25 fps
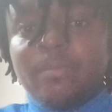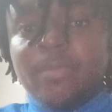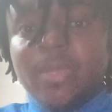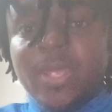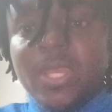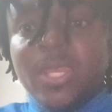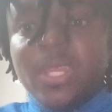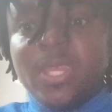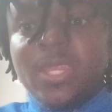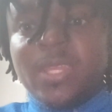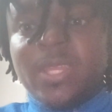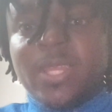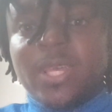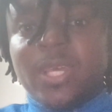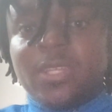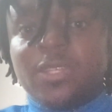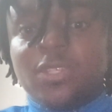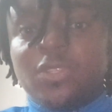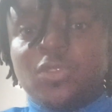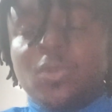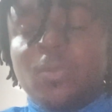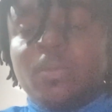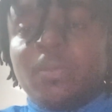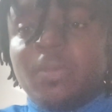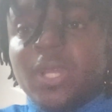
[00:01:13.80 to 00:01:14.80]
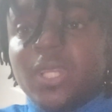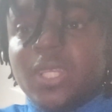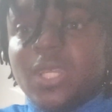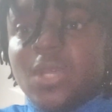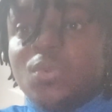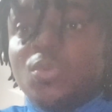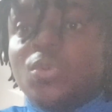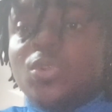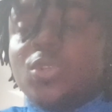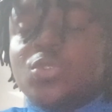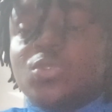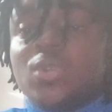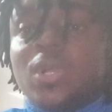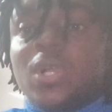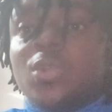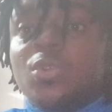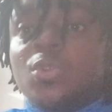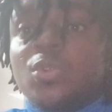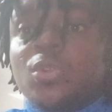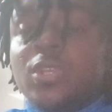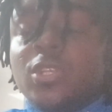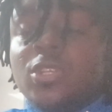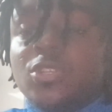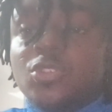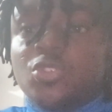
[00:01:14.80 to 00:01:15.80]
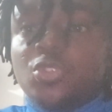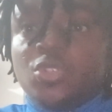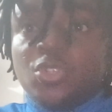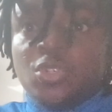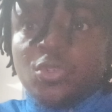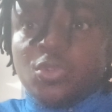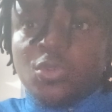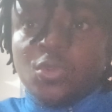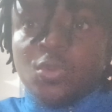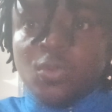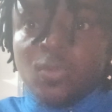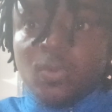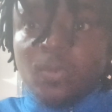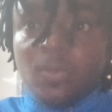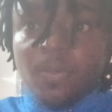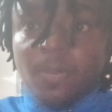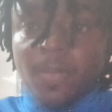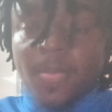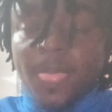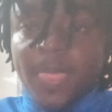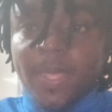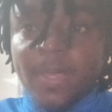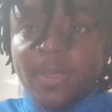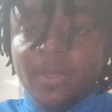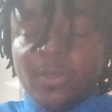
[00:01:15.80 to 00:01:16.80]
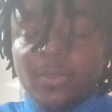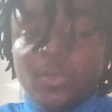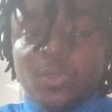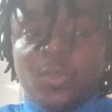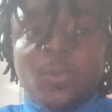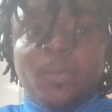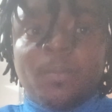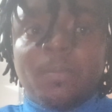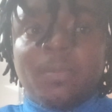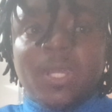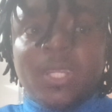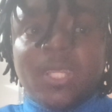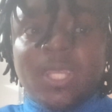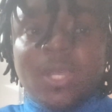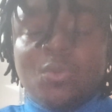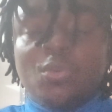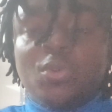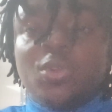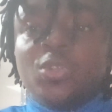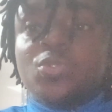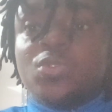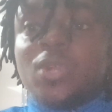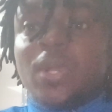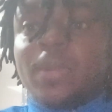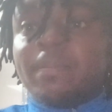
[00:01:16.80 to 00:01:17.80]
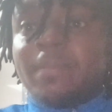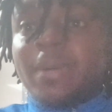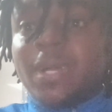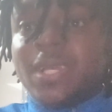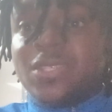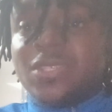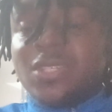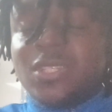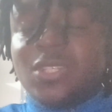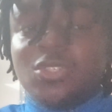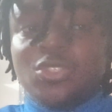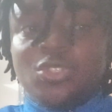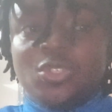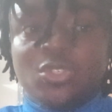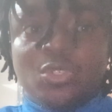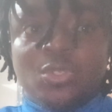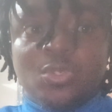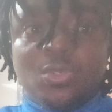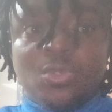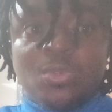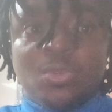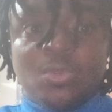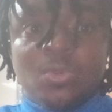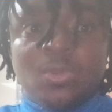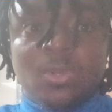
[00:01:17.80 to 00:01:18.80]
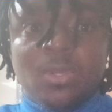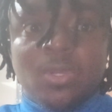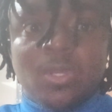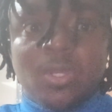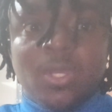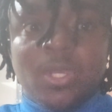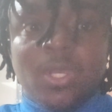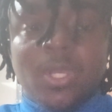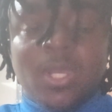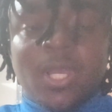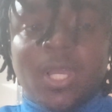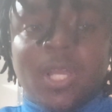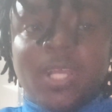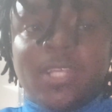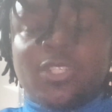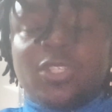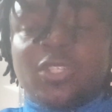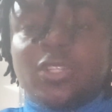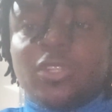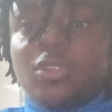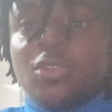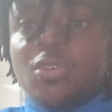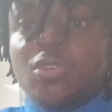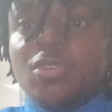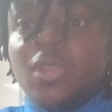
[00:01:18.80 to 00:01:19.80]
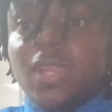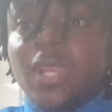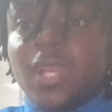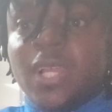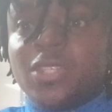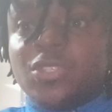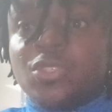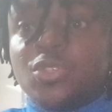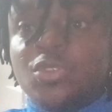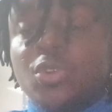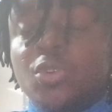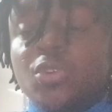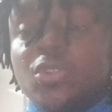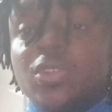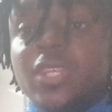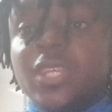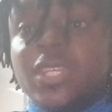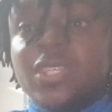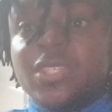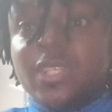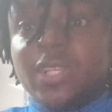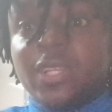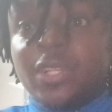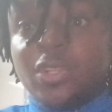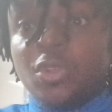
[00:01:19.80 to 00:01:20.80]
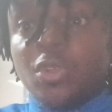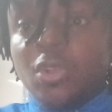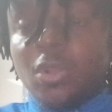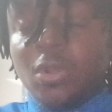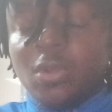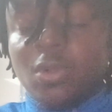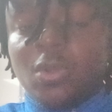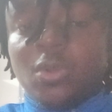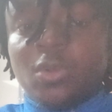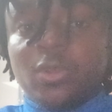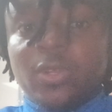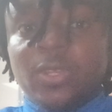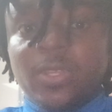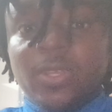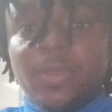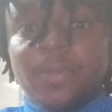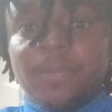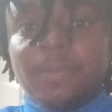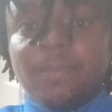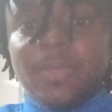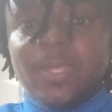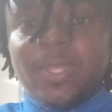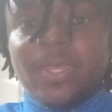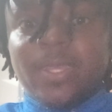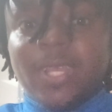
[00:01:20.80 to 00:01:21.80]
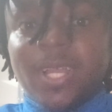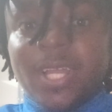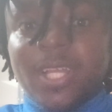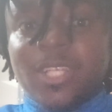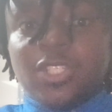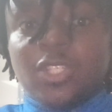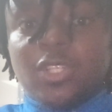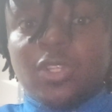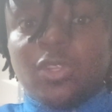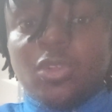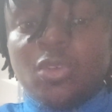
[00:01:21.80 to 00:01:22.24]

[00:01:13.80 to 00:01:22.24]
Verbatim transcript: meaning that no matter what you are going through, no matter what you are passing through, as long as God is God, as